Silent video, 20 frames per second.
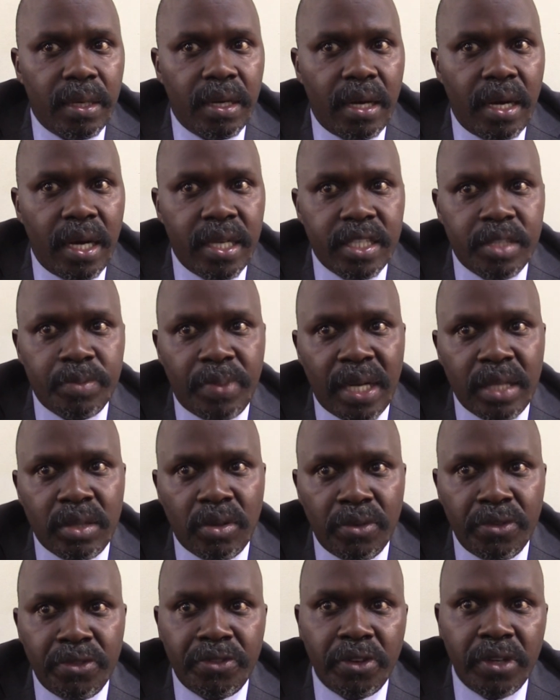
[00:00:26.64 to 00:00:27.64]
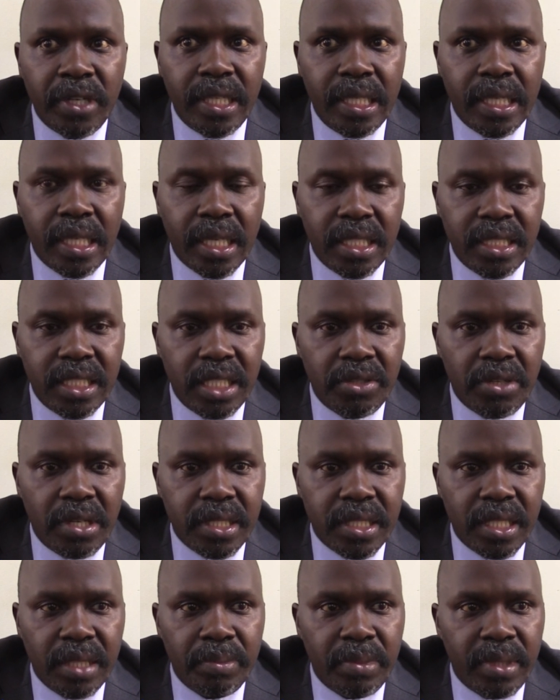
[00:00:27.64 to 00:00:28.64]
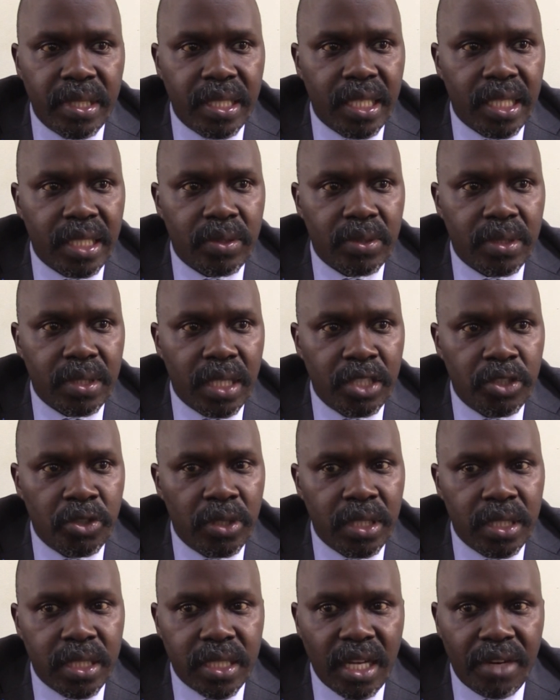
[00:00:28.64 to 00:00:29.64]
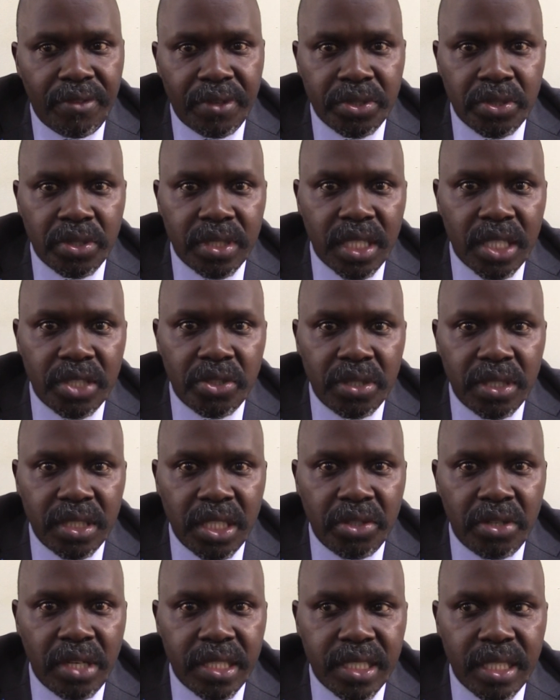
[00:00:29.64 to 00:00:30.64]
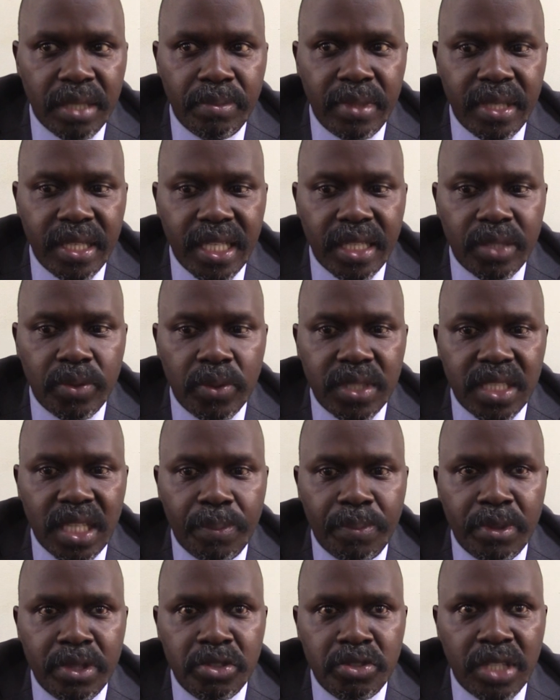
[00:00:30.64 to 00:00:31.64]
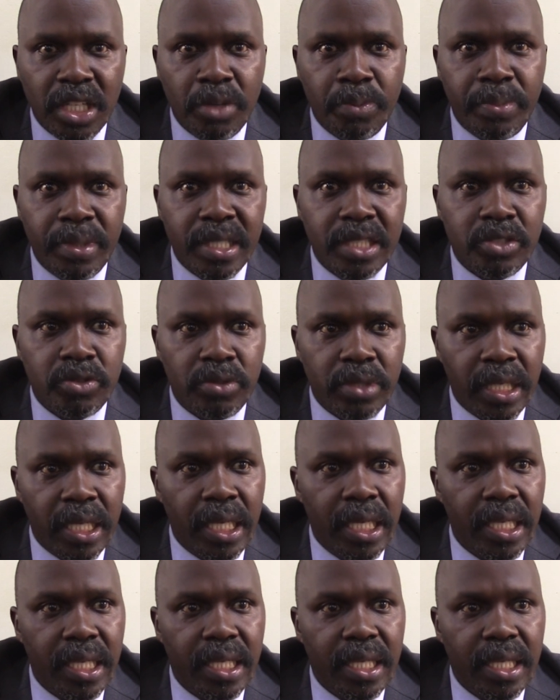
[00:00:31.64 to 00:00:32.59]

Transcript: as part of foiling a General Assembly, a Joint Staff Association General Assembly that was supposed to take place today,